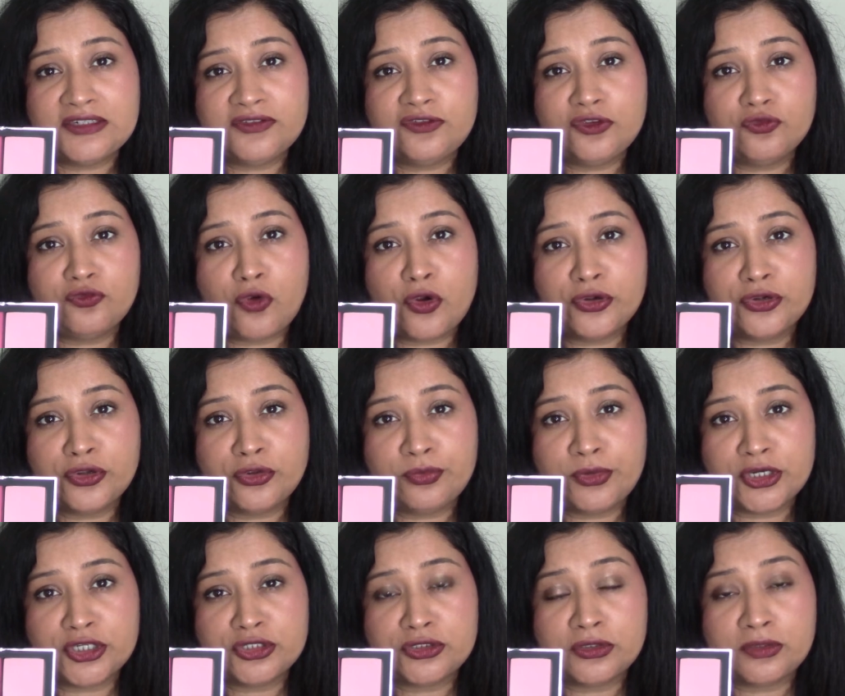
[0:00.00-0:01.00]
If you want your
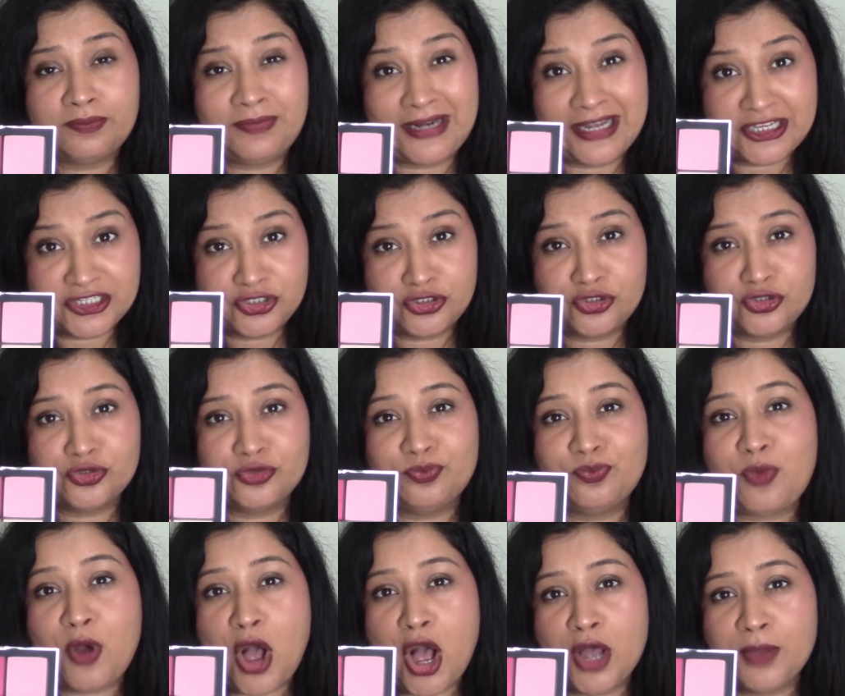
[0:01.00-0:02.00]
blush to
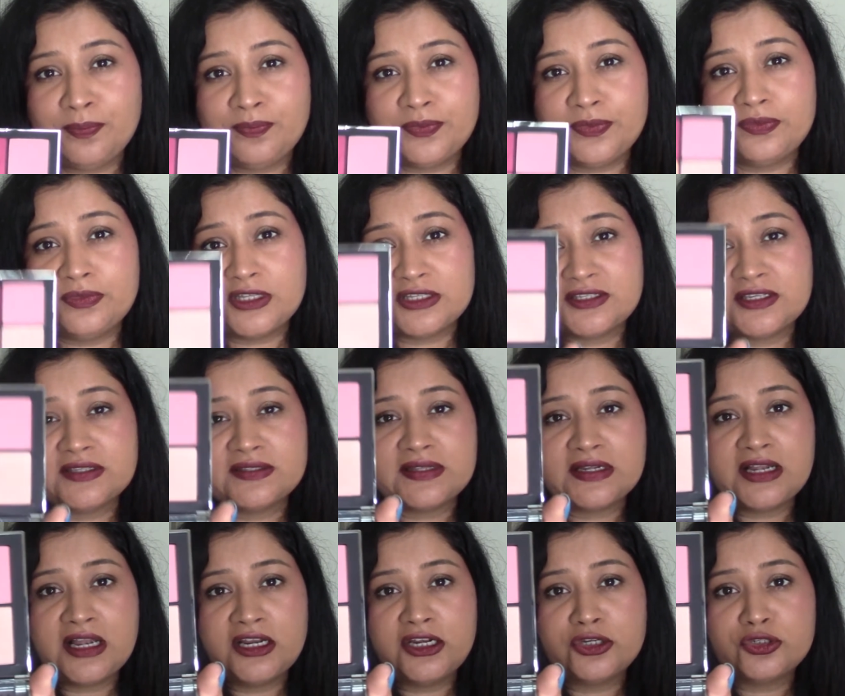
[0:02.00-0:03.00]
pop, this is
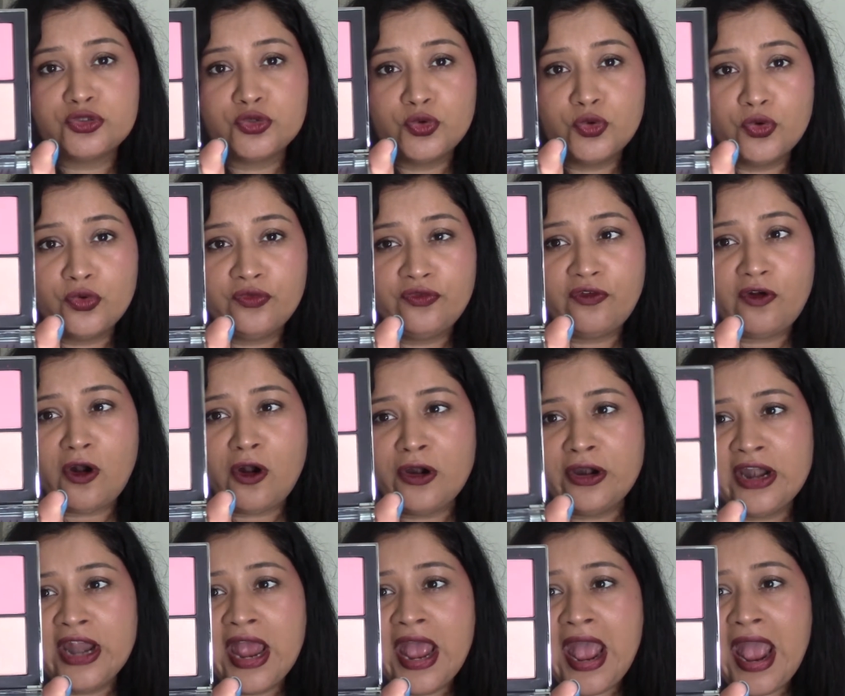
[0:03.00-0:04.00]
the color to go
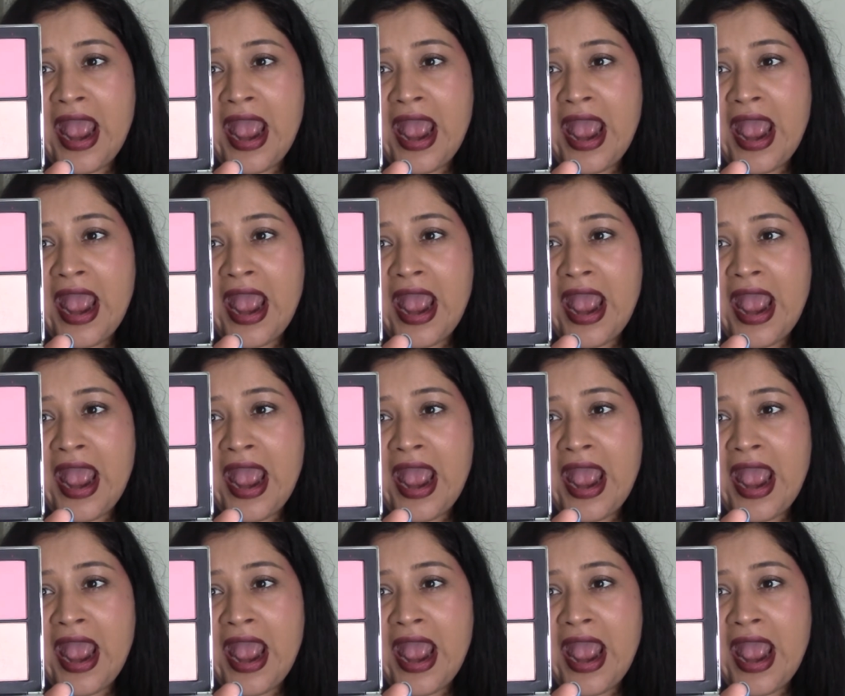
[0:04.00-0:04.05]
for.